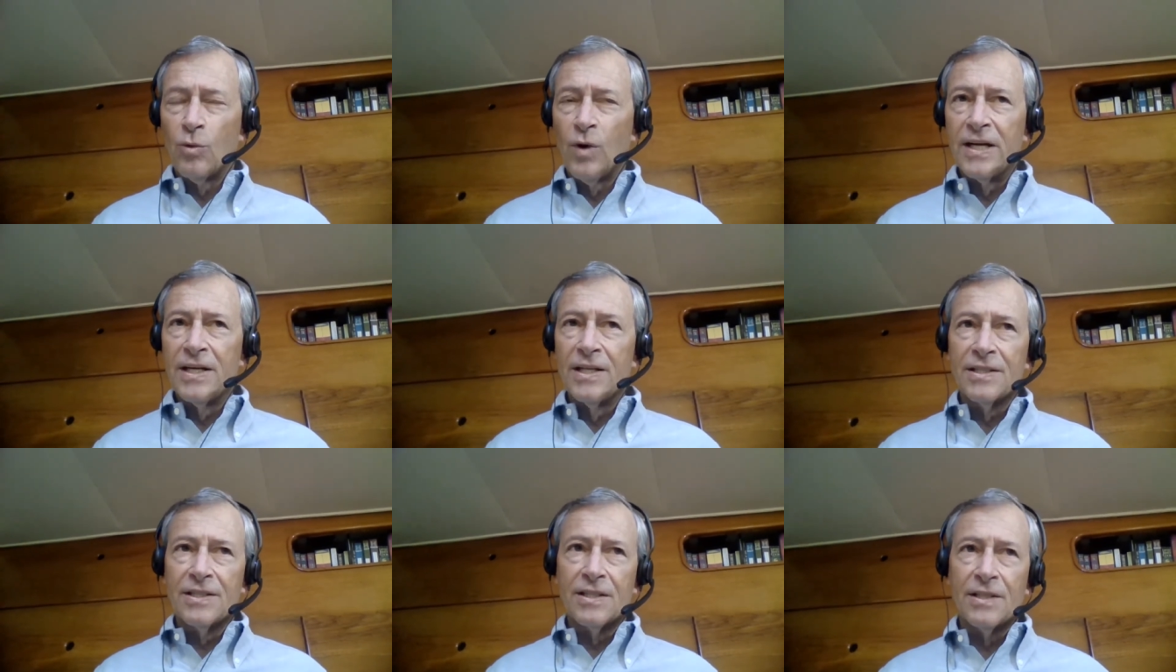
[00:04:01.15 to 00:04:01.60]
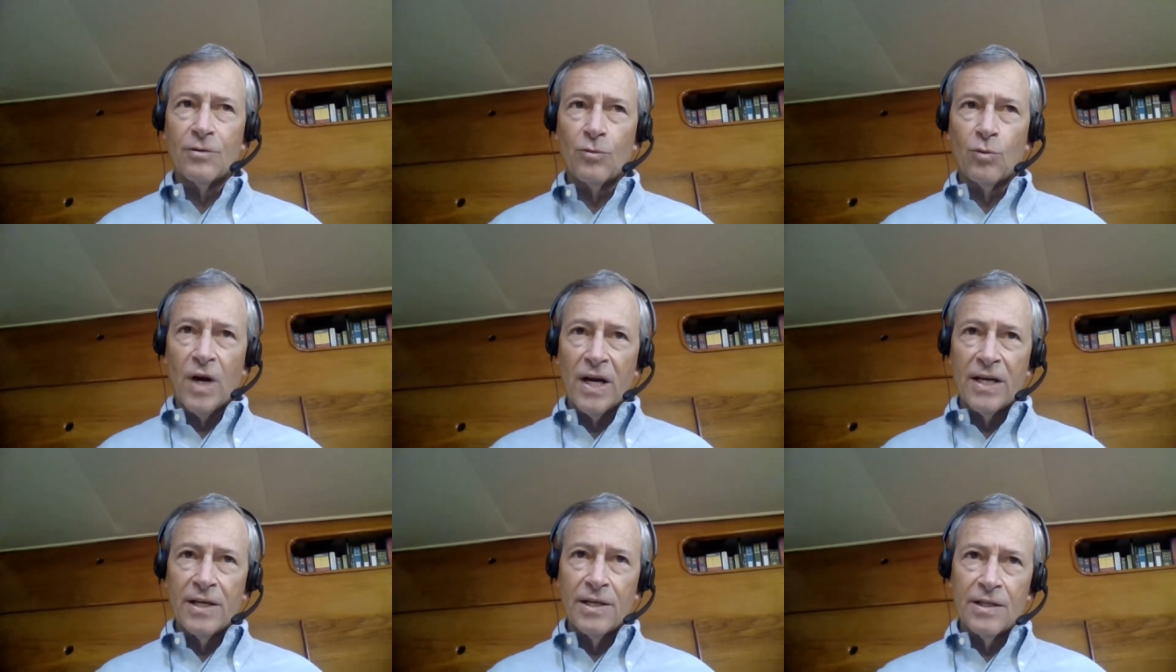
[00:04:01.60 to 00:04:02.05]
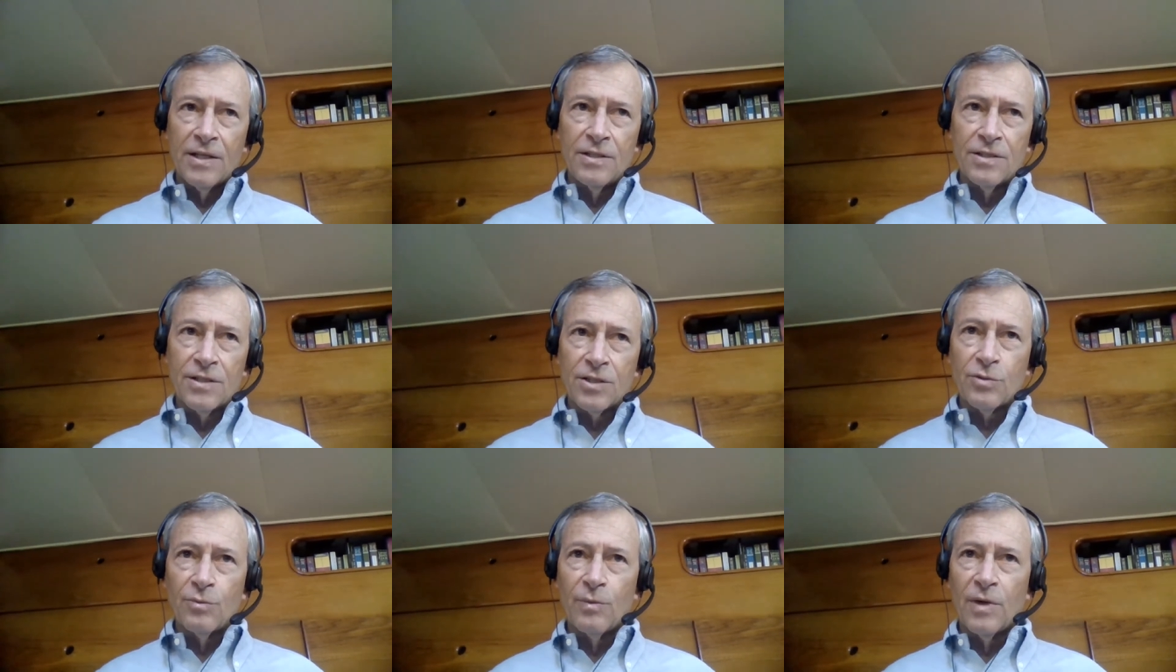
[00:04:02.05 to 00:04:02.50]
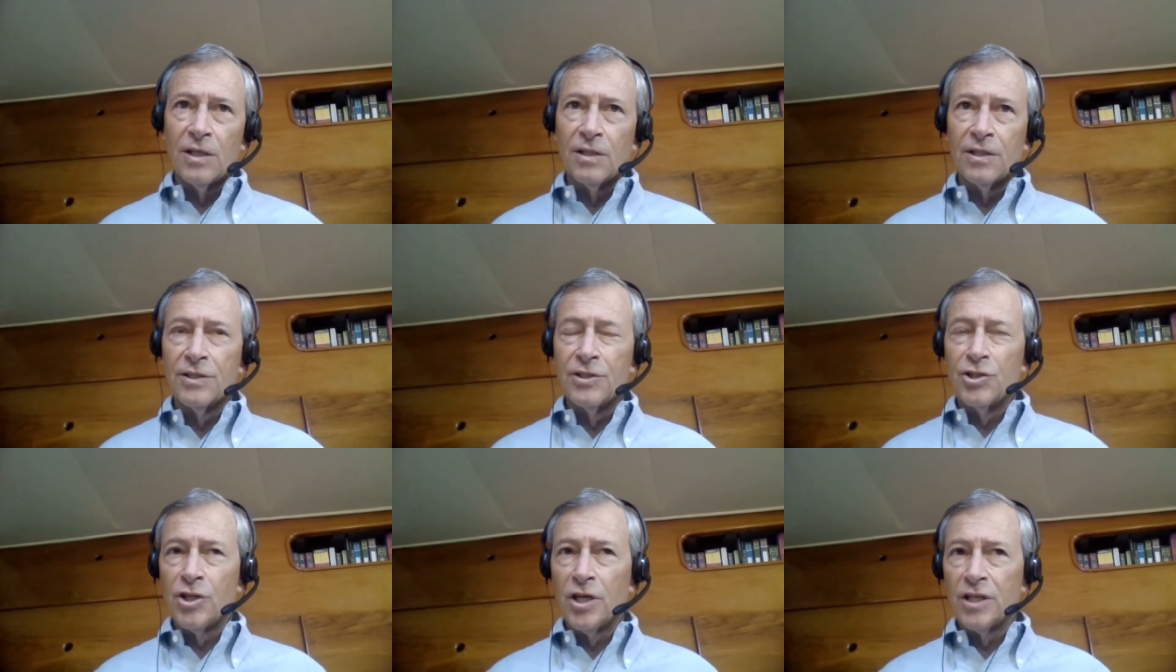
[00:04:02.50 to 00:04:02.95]
Why do these
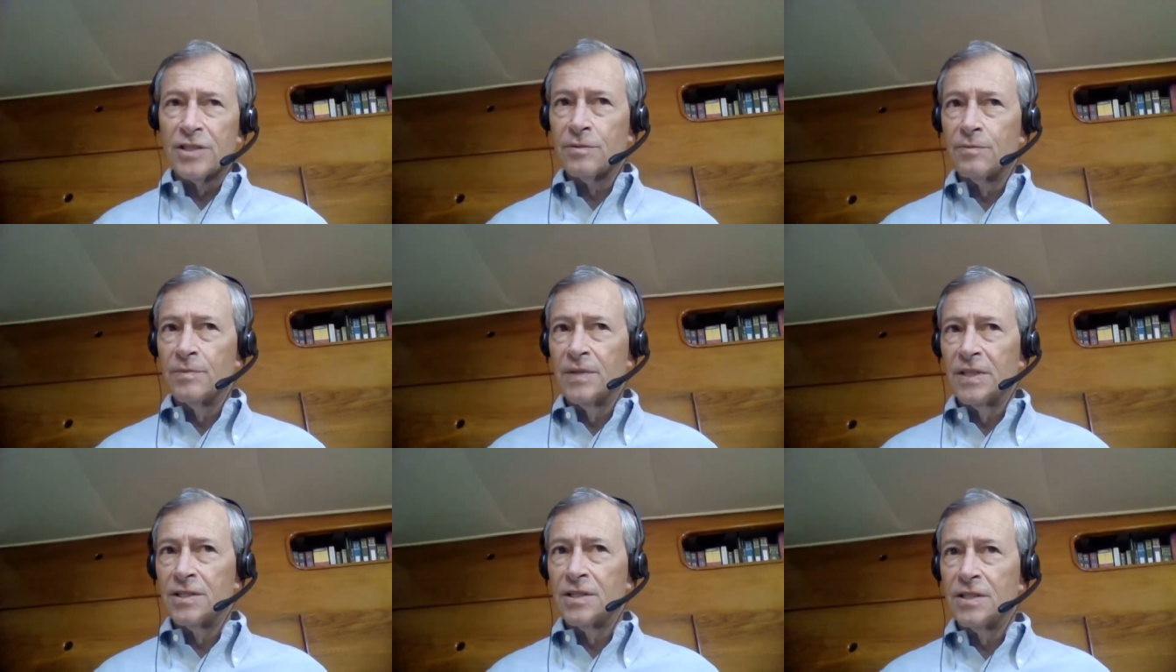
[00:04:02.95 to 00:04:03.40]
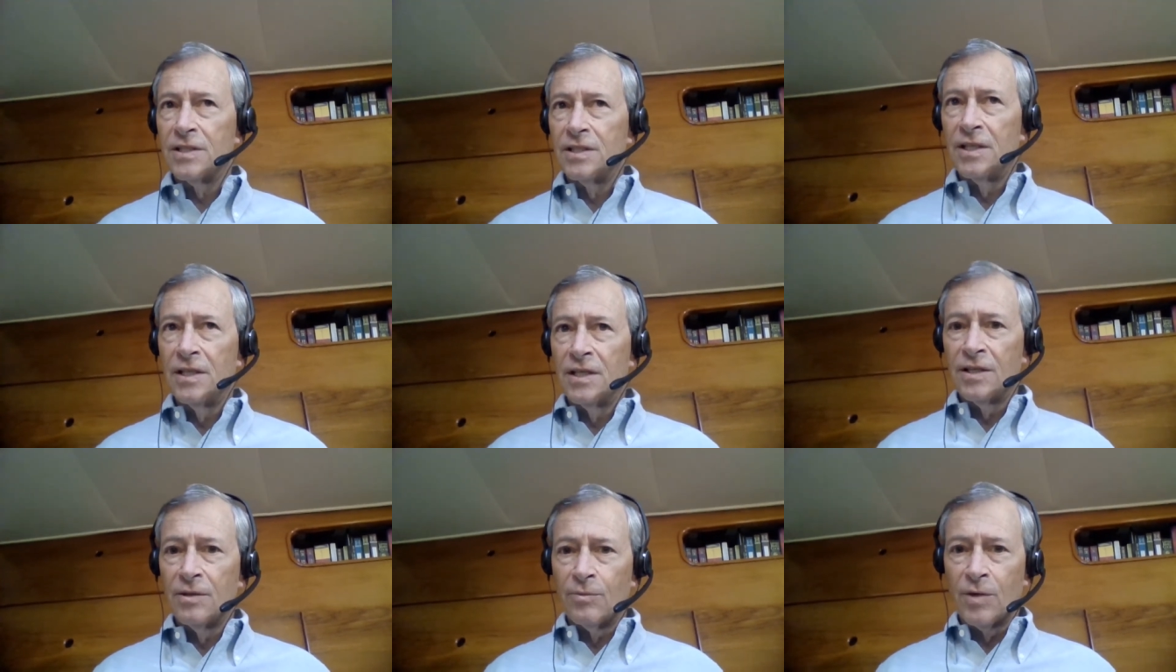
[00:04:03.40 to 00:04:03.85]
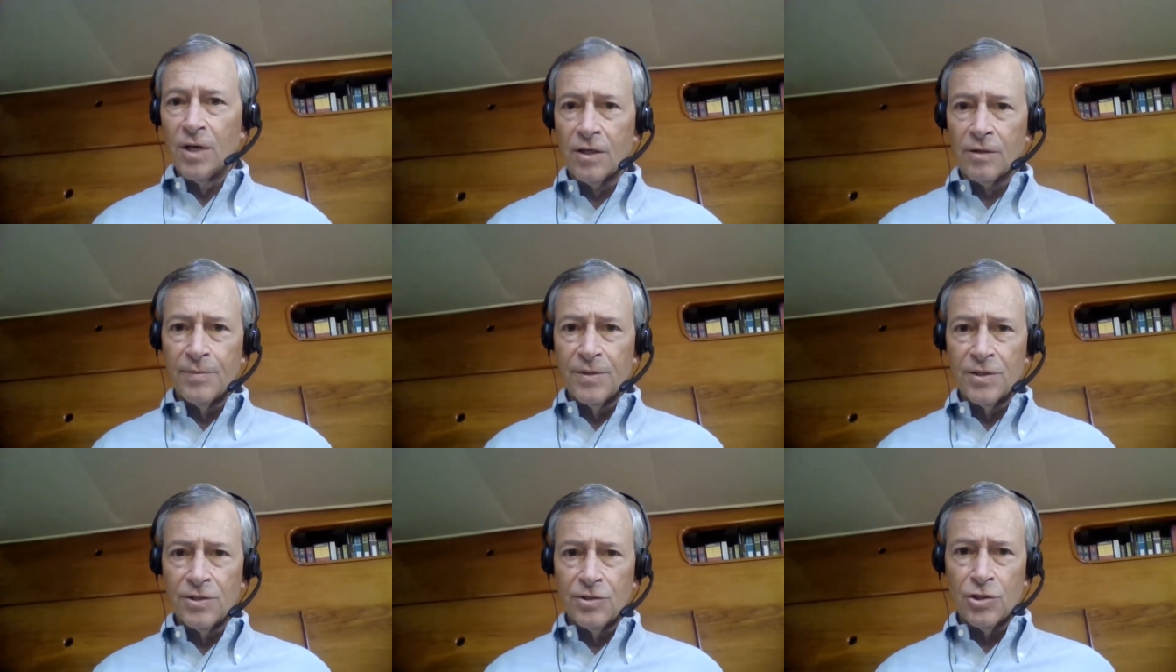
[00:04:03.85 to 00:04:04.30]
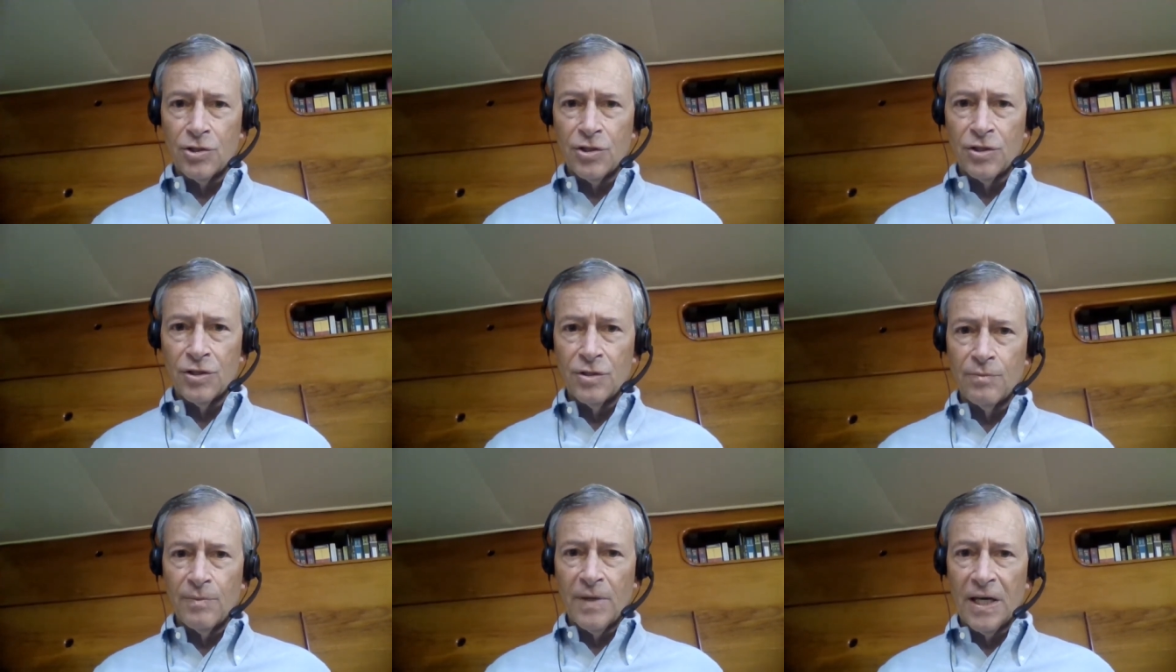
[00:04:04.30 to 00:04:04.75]
small adjustments in the mark
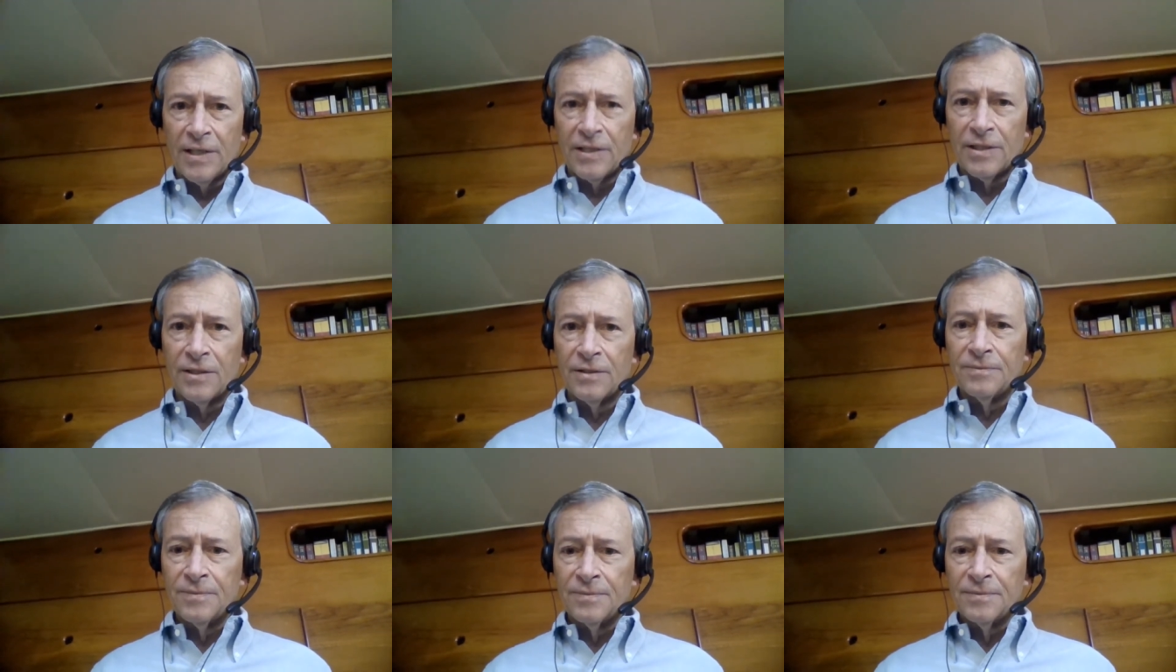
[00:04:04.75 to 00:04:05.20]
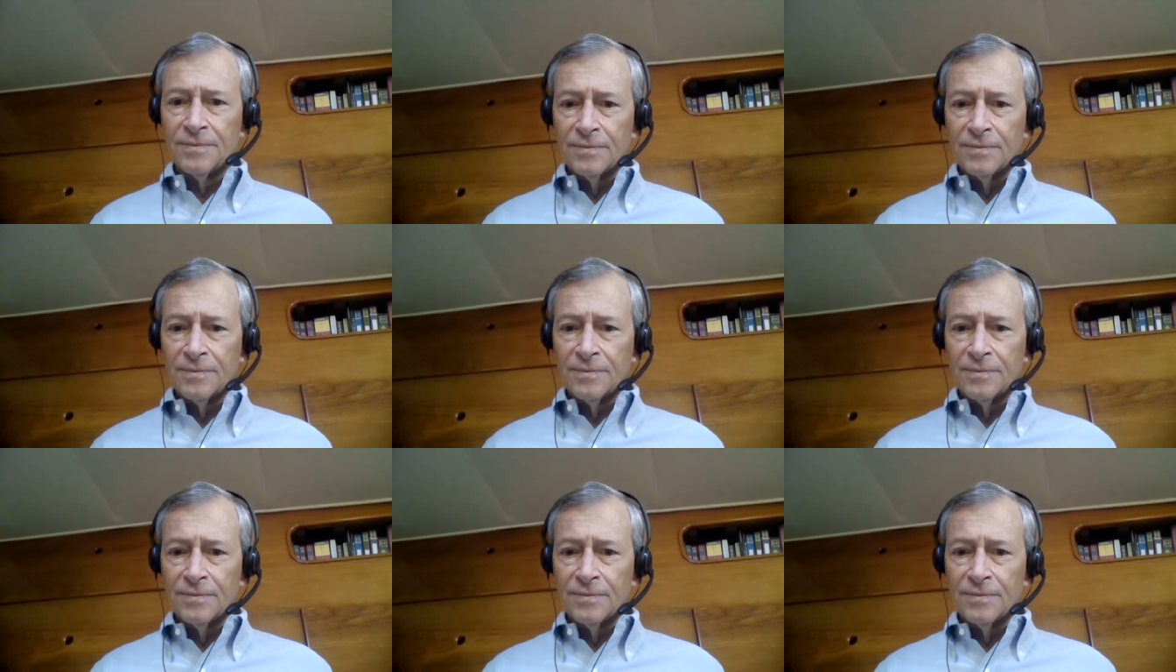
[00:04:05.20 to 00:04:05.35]
positions matter?